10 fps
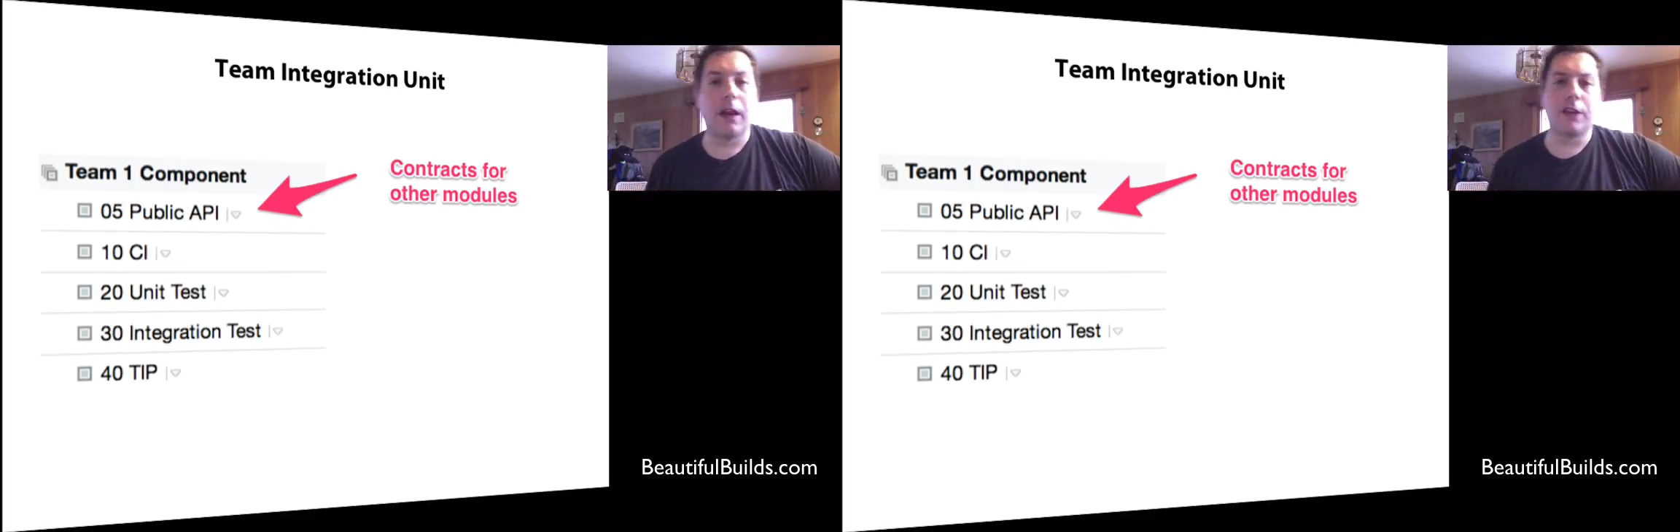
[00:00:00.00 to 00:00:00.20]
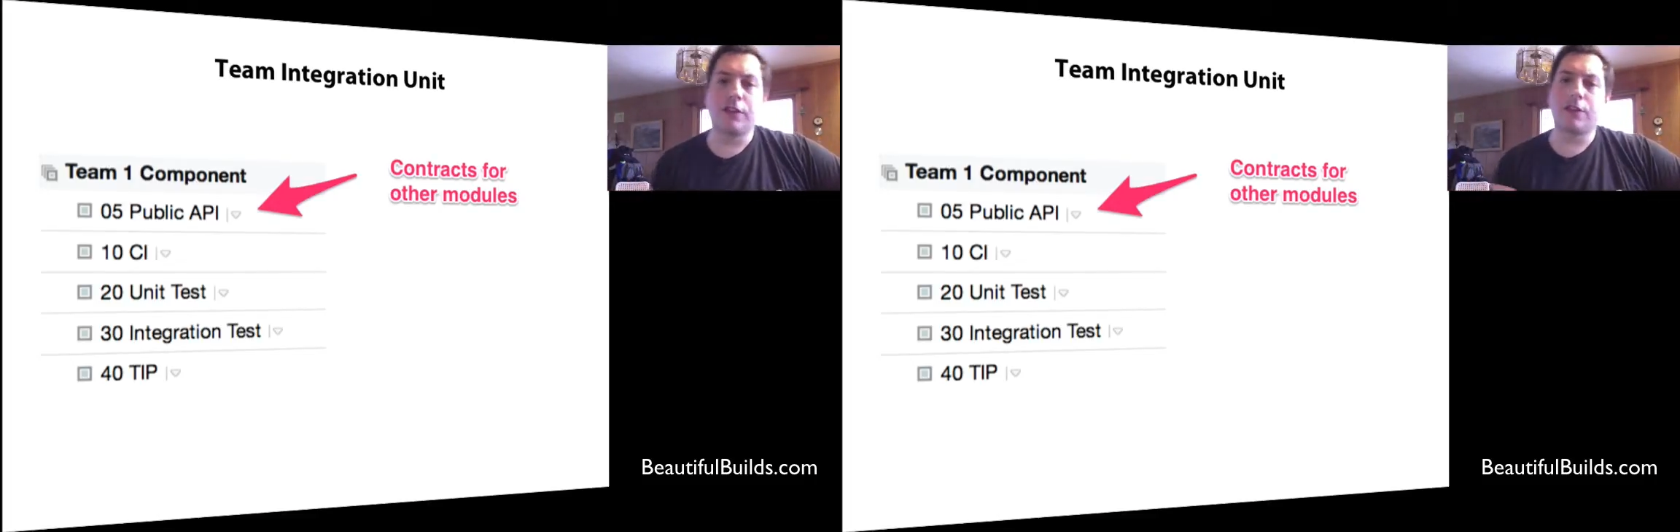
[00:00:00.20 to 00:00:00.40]

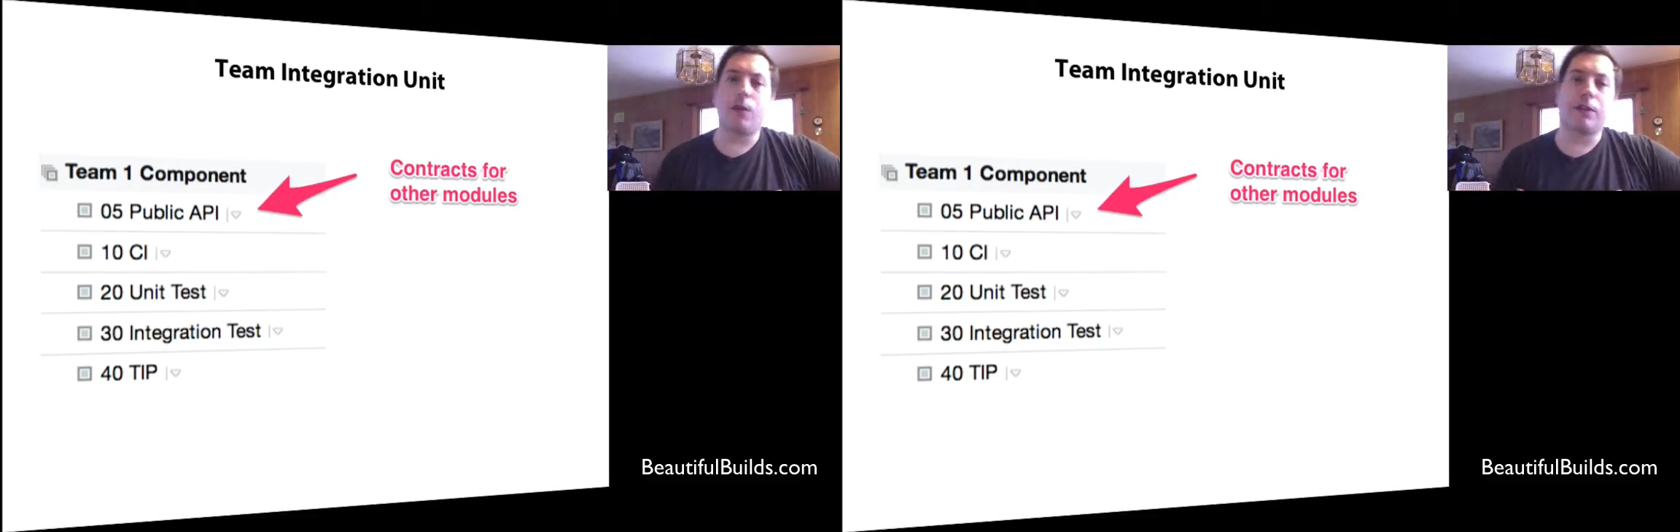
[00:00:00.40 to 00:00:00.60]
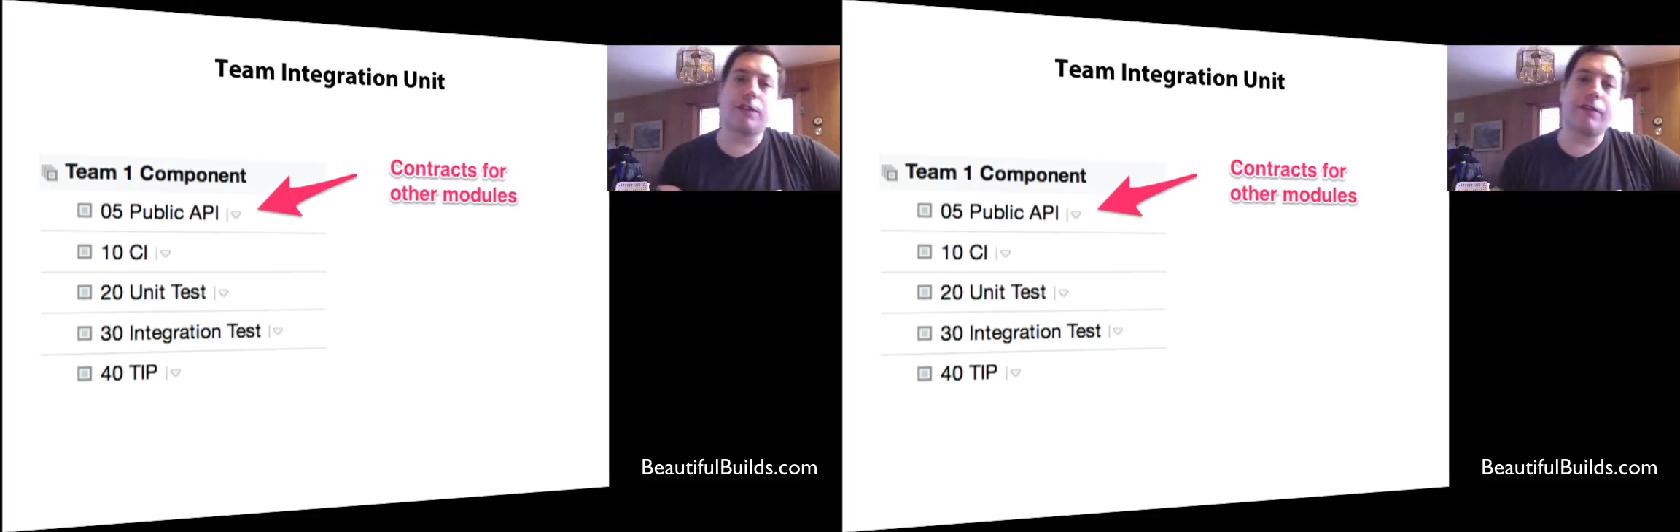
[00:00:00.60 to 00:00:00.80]
I just
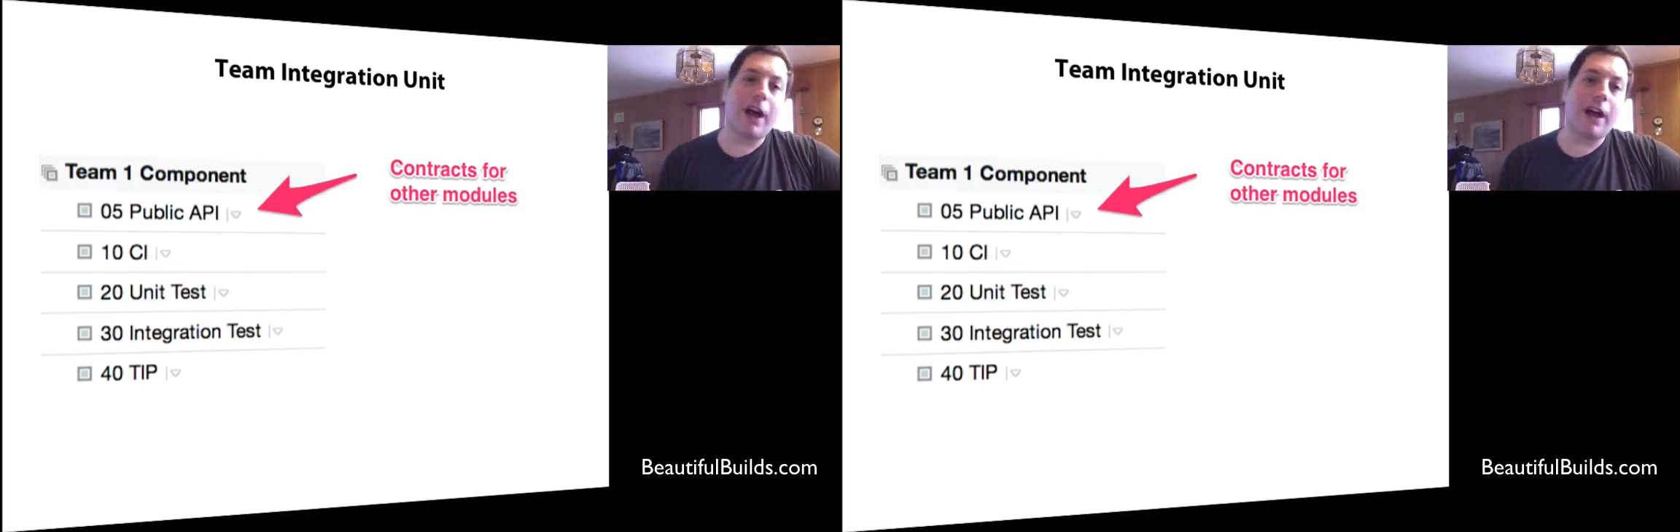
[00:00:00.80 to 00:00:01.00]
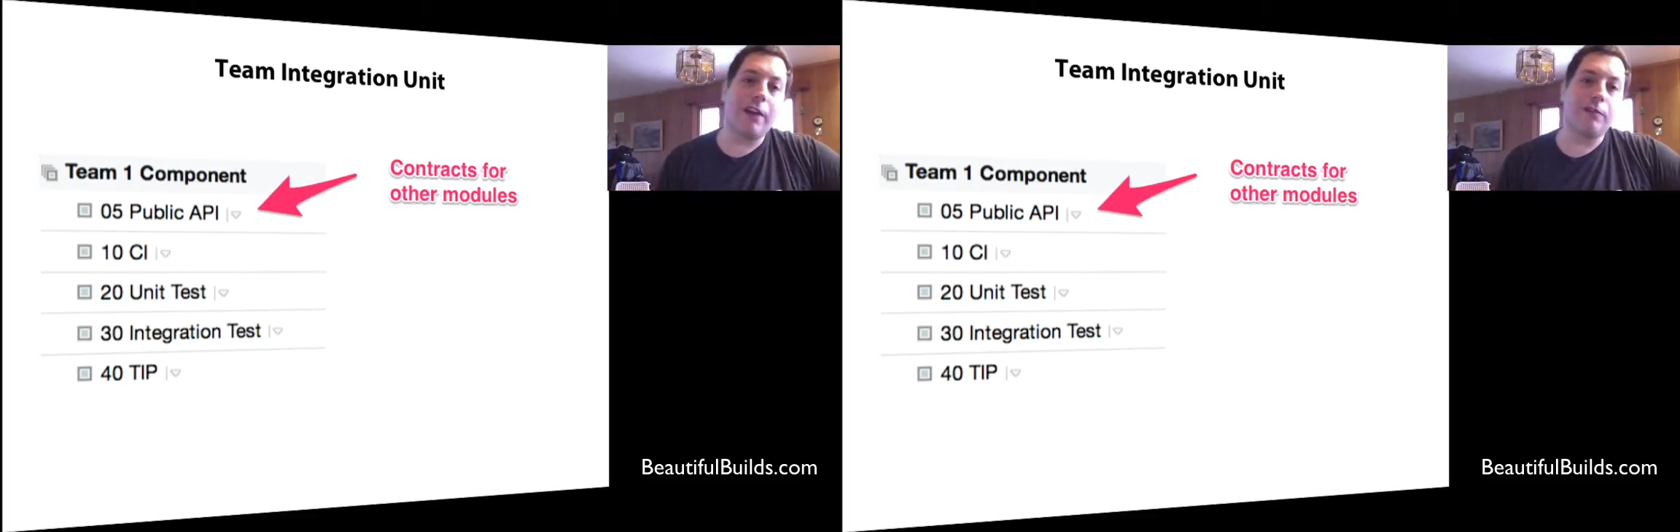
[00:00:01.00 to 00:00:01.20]
called it 5